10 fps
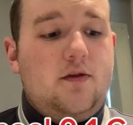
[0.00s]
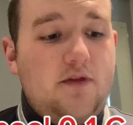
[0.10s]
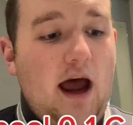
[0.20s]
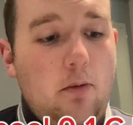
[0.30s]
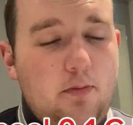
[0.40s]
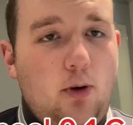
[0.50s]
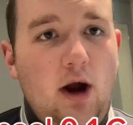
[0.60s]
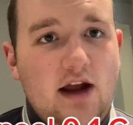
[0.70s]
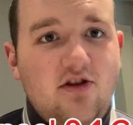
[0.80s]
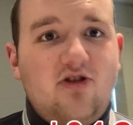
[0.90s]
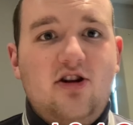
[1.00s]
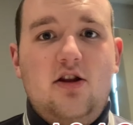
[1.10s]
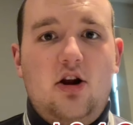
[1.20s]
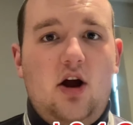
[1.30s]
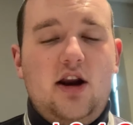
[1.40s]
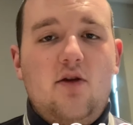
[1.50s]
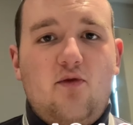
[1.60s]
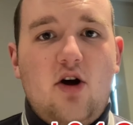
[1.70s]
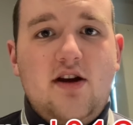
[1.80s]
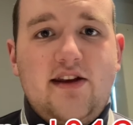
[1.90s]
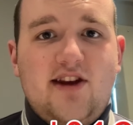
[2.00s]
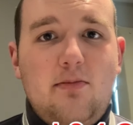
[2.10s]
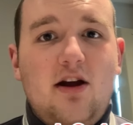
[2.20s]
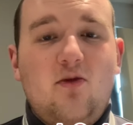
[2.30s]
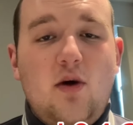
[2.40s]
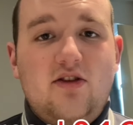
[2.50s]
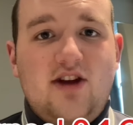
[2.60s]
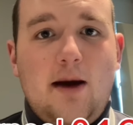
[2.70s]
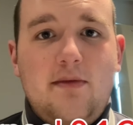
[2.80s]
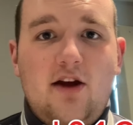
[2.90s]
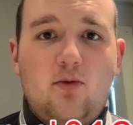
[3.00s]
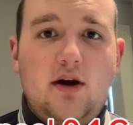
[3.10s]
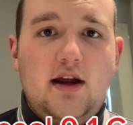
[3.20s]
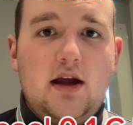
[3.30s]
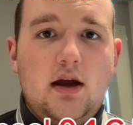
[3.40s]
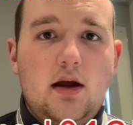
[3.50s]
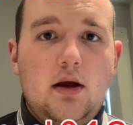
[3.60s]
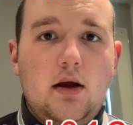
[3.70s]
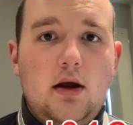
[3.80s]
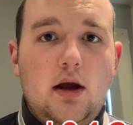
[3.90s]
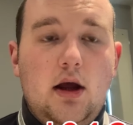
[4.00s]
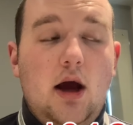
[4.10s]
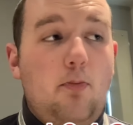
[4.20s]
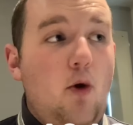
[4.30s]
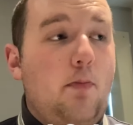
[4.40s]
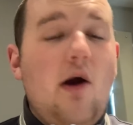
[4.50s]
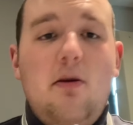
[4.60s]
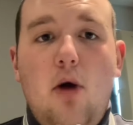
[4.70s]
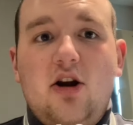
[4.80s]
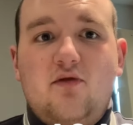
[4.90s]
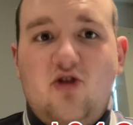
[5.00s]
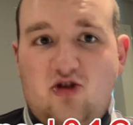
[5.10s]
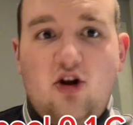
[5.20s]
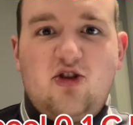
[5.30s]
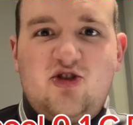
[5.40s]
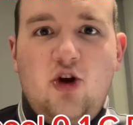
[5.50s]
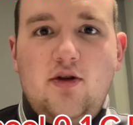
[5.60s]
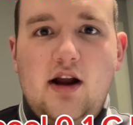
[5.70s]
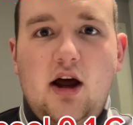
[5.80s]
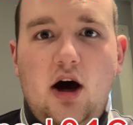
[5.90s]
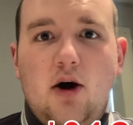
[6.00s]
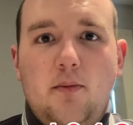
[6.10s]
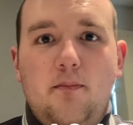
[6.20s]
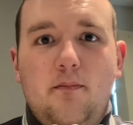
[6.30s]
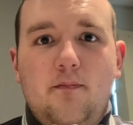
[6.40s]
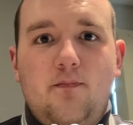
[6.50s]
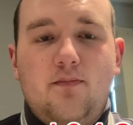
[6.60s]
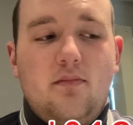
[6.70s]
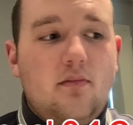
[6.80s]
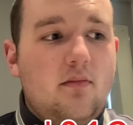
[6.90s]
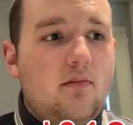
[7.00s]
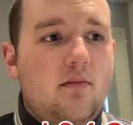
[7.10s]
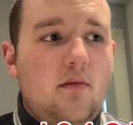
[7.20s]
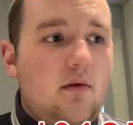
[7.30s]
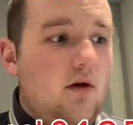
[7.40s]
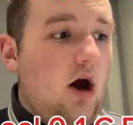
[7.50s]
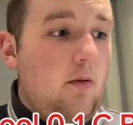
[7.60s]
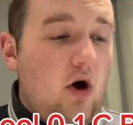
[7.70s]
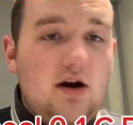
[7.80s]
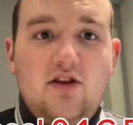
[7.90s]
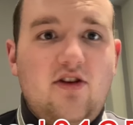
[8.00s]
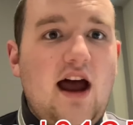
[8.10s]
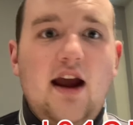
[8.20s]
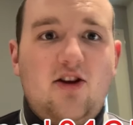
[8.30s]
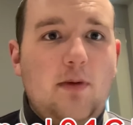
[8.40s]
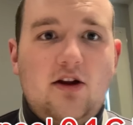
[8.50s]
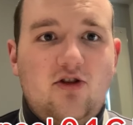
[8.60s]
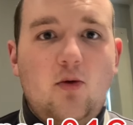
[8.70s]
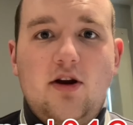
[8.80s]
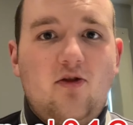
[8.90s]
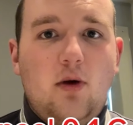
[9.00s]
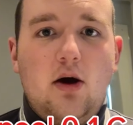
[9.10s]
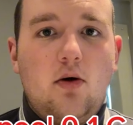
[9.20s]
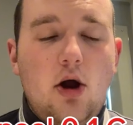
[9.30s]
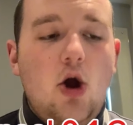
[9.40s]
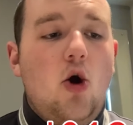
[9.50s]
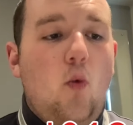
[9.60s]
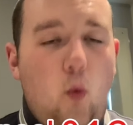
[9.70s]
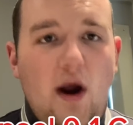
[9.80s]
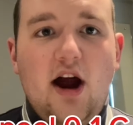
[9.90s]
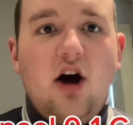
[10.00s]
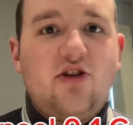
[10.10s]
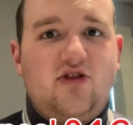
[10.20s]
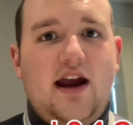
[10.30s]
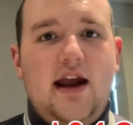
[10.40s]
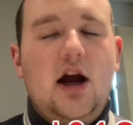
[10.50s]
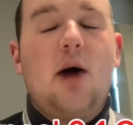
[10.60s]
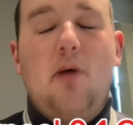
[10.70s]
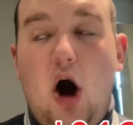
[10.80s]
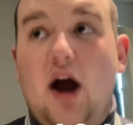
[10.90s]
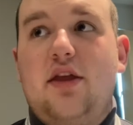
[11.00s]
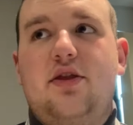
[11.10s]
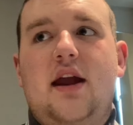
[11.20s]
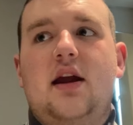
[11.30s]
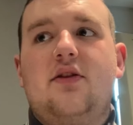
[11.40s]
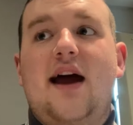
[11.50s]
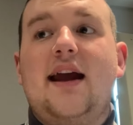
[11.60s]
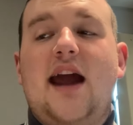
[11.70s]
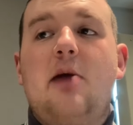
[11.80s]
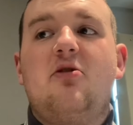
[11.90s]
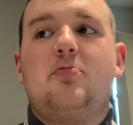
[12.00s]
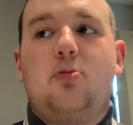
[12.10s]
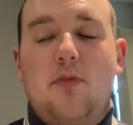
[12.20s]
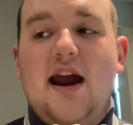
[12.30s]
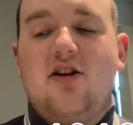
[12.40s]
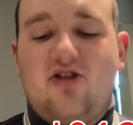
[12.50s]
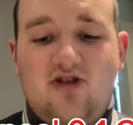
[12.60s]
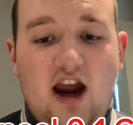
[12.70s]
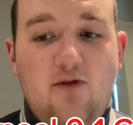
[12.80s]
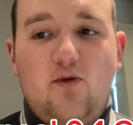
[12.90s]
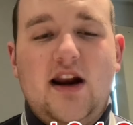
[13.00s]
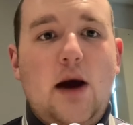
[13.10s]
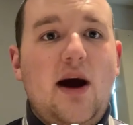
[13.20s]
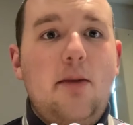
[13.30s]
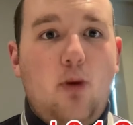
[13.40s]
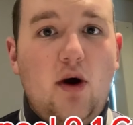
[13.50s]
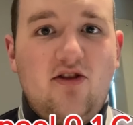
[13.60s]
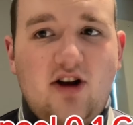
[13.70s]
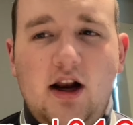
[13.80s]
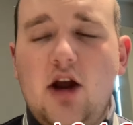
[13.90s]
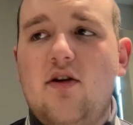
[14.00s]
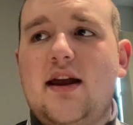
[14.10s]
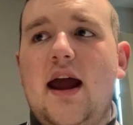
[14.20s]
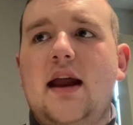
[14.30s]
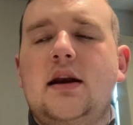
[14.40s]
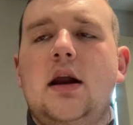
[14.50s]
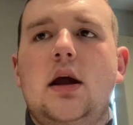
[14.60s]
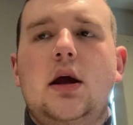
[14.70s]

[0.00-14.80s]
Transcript: that would put Henderson in the lineup for our next game against West Ham next week. Bear in mind, I've just lost 2-0 at home. I'm going into that expecting a win as well. We are staying up, I think. That game has made us safe. We're now 8 points clear again.